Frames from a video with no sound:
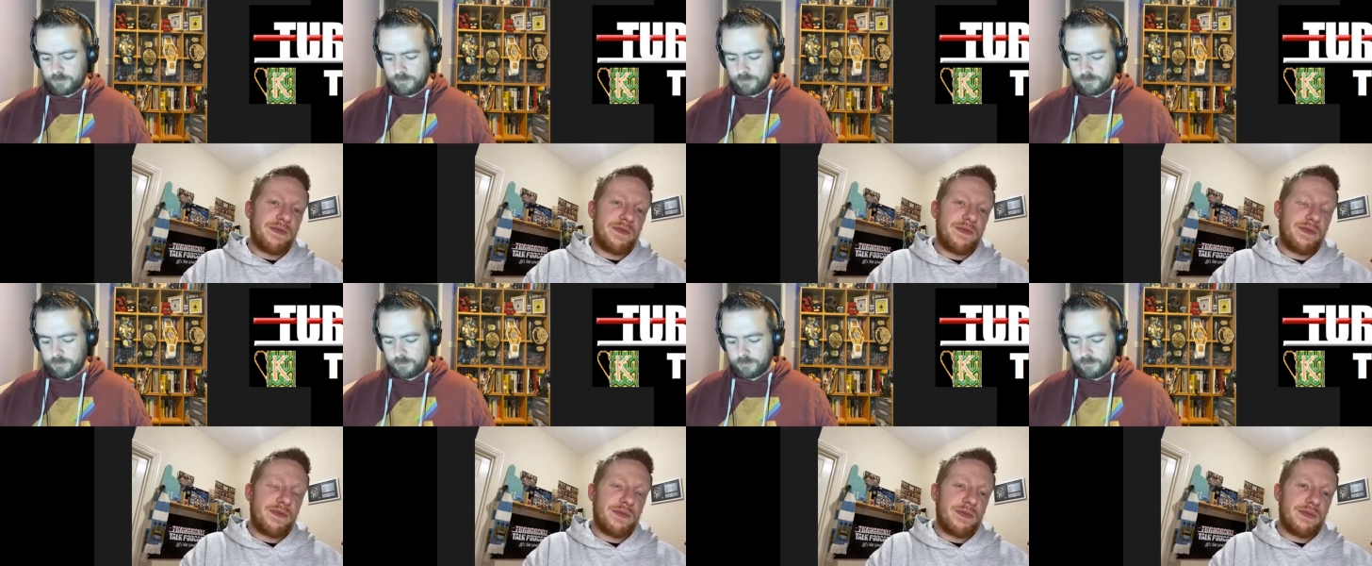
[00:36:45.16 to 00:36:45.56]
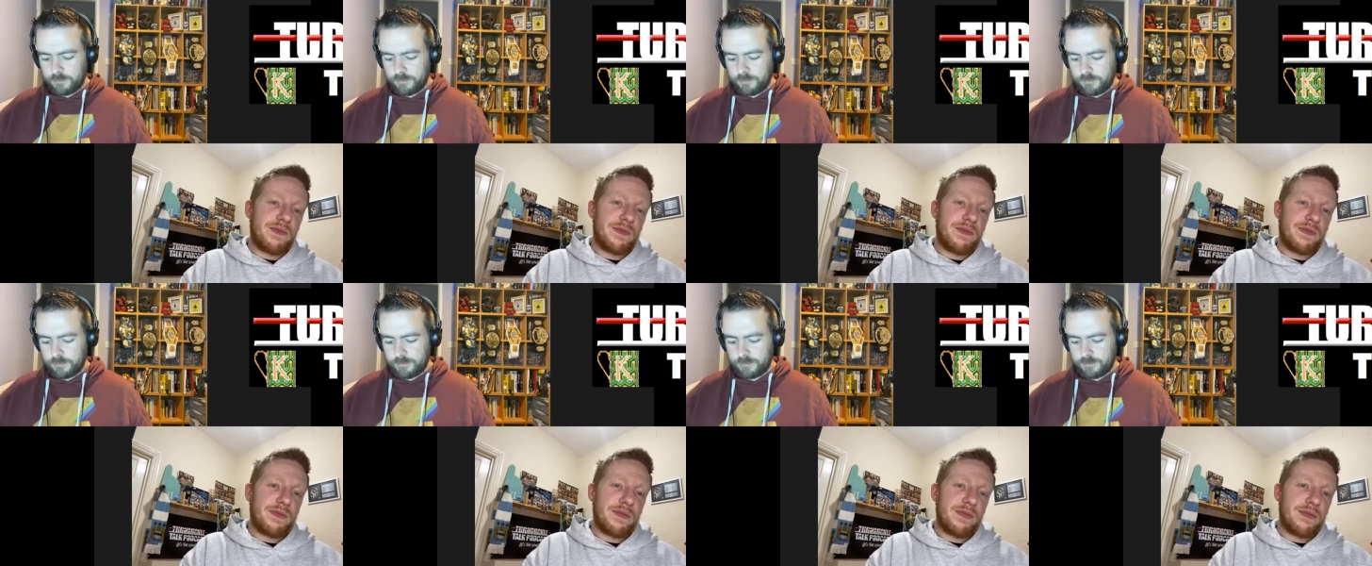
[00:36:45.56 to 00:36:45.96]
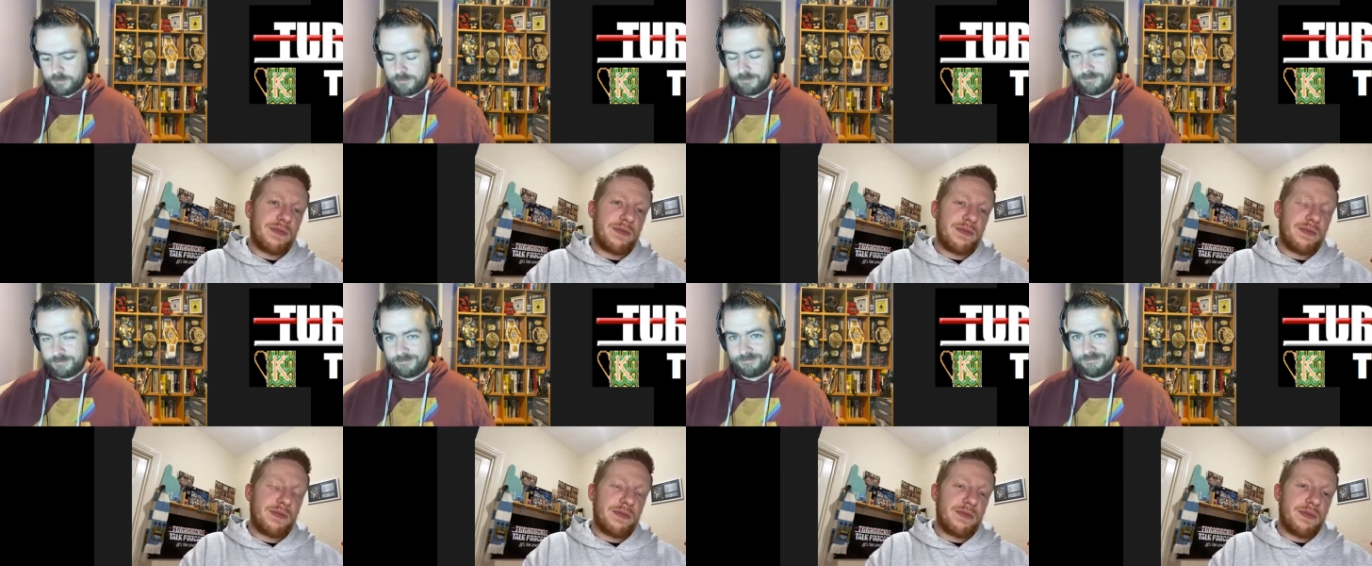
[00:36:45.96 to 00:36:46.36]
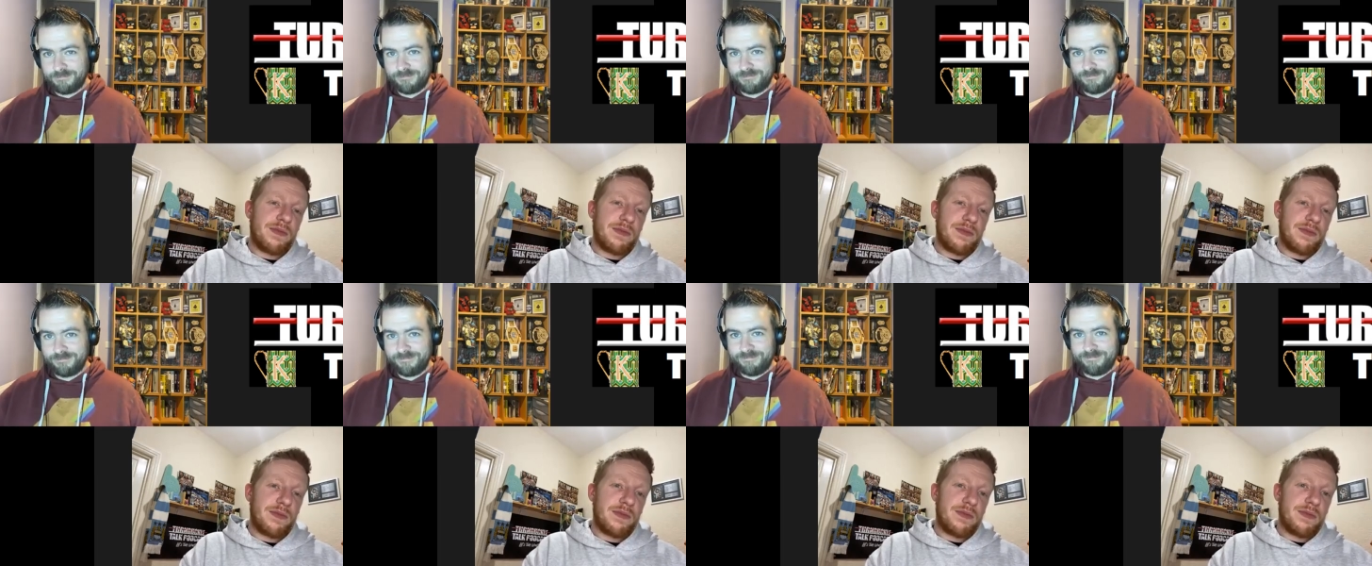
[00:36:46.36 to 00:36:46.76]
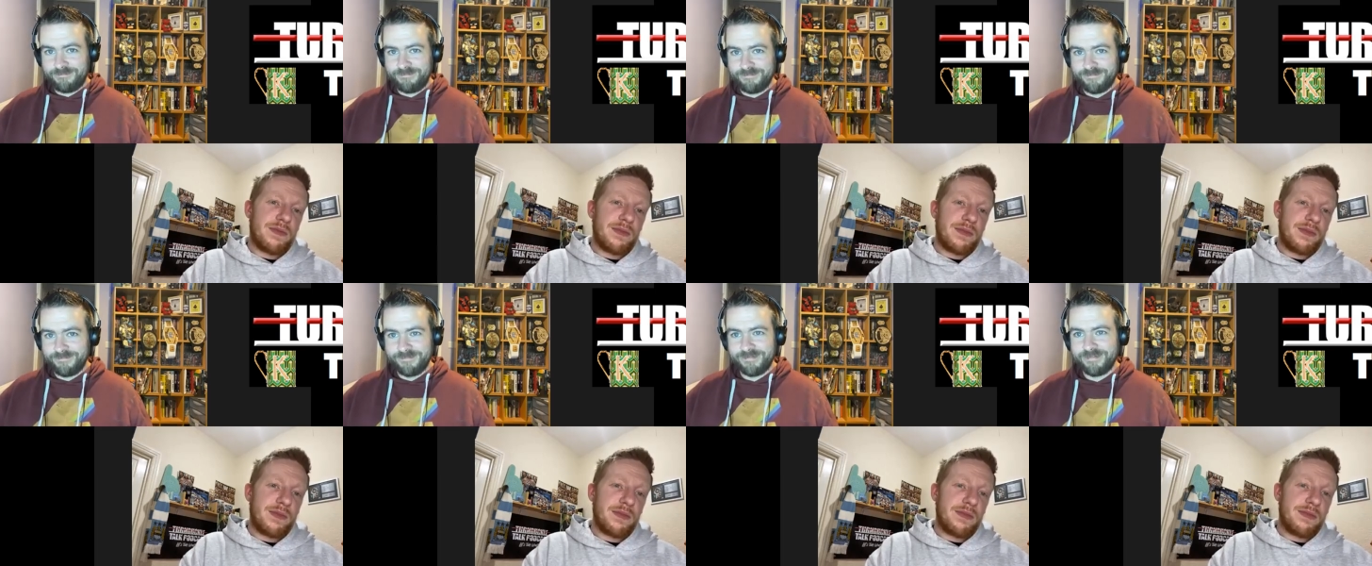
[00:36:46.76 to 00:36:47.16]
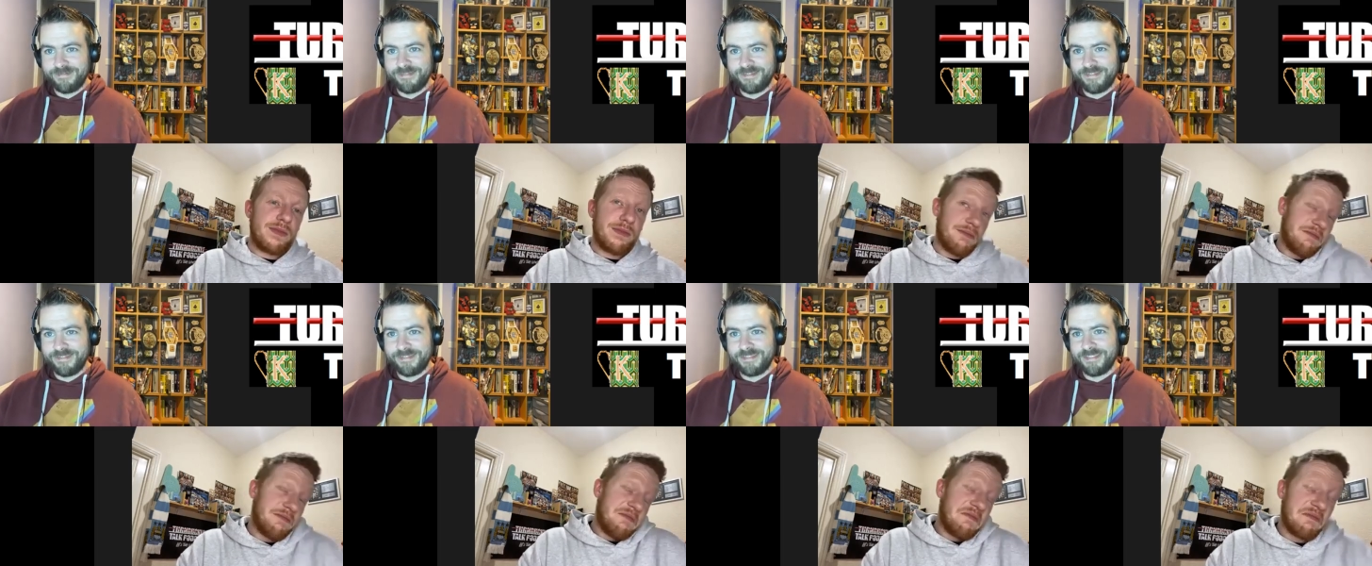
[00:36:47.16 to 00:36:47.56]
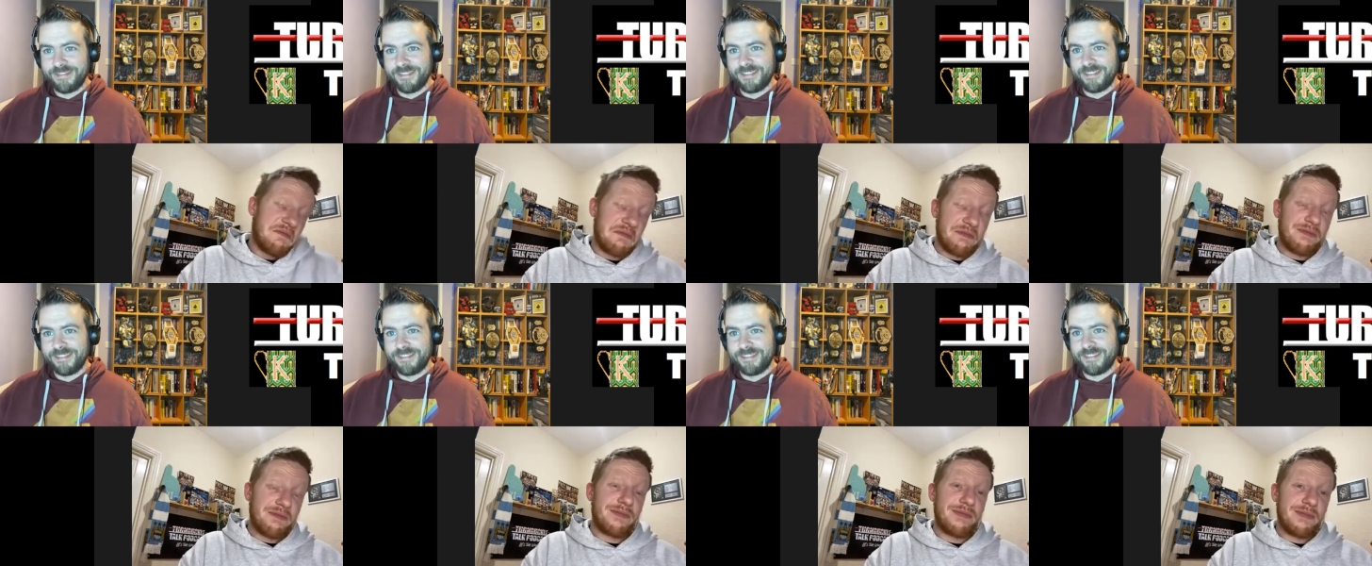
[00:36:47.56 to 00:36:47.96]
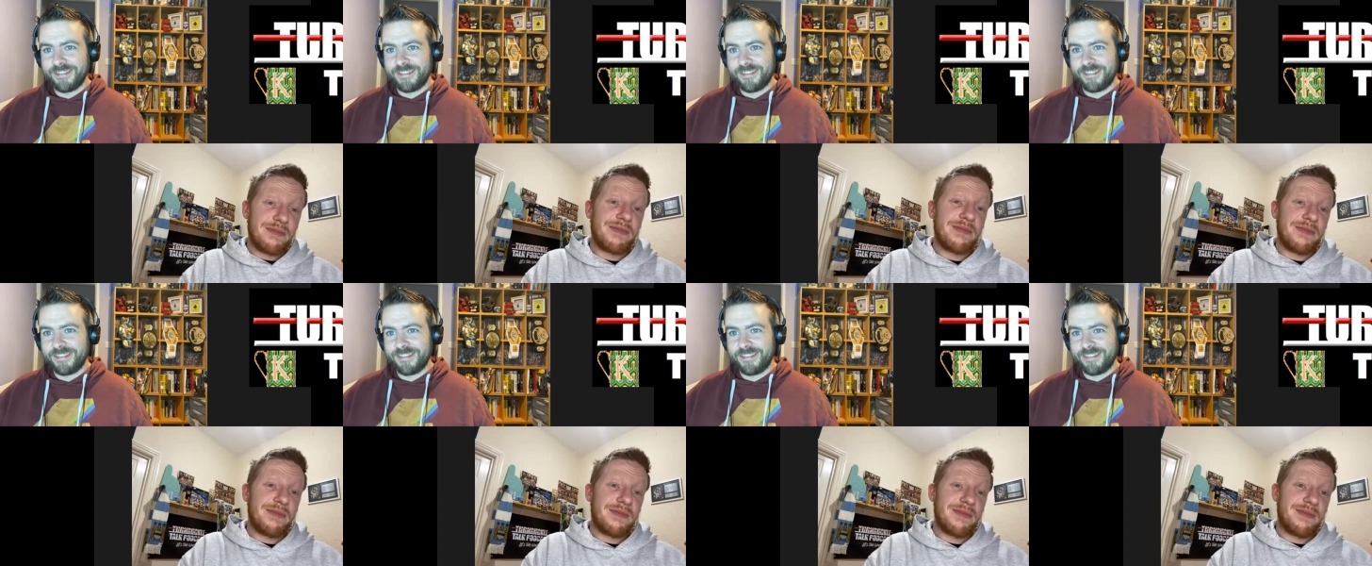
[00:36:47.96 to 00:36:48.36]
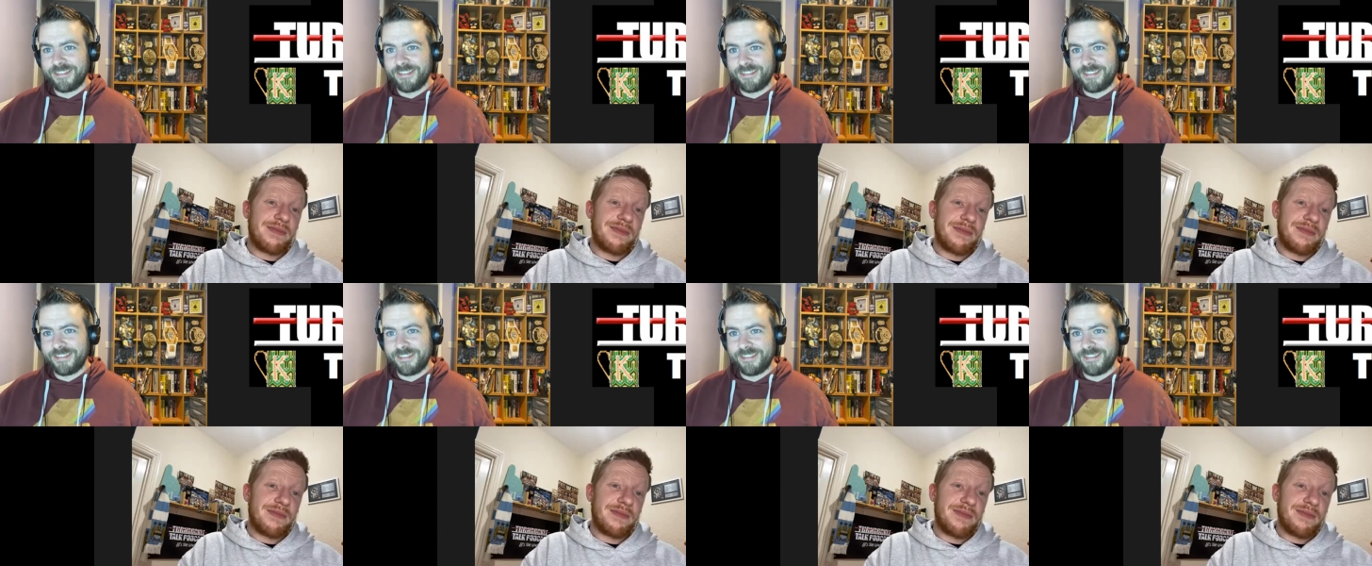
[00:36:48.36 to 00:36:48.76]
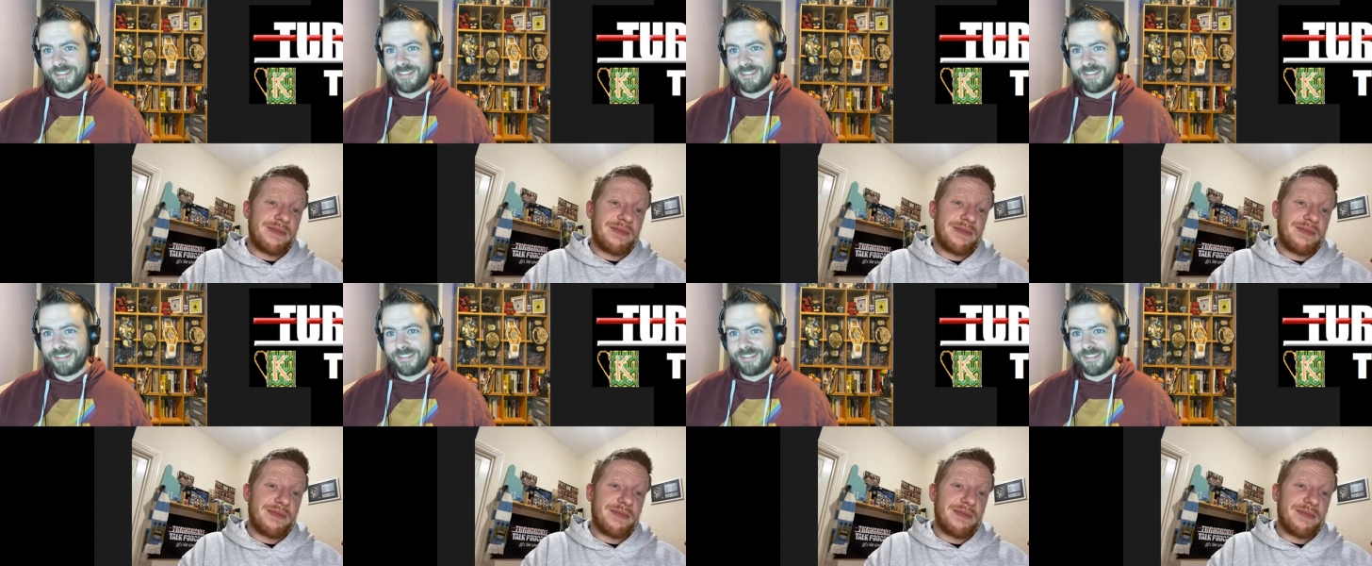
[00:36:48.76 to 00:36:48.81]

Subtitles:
Nothing is said.